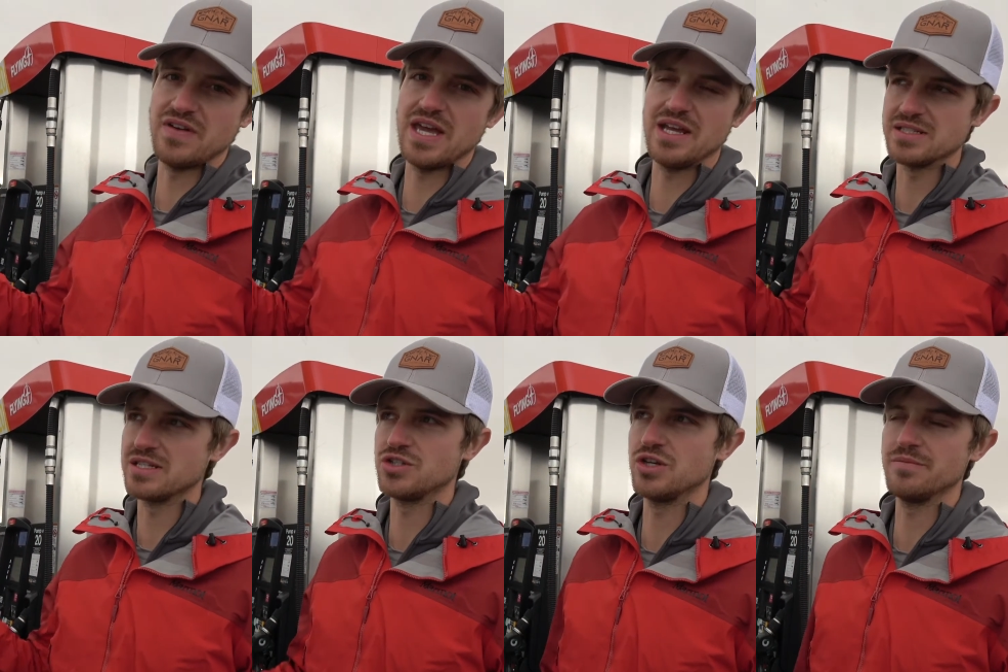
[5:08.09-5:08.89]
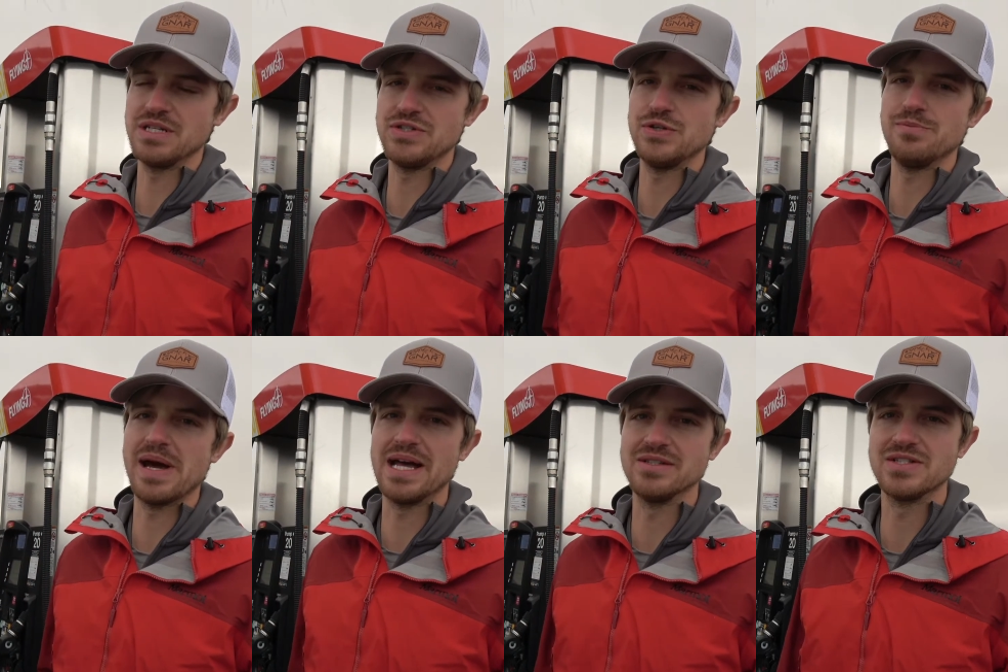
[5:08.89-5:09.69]
Vegas. It shouldn't be too
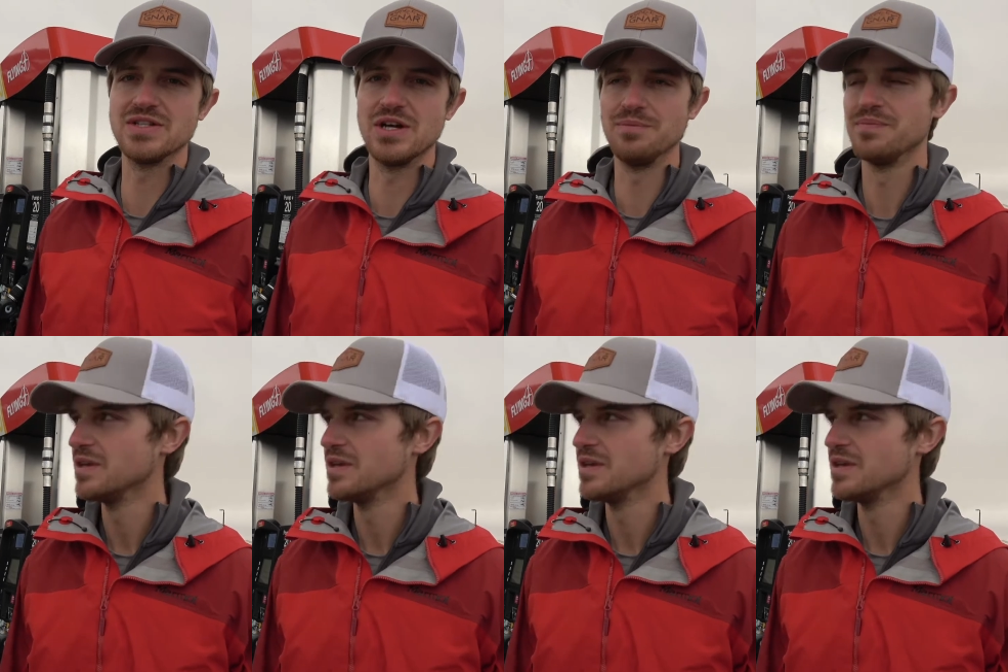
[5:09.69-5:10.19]
bad. So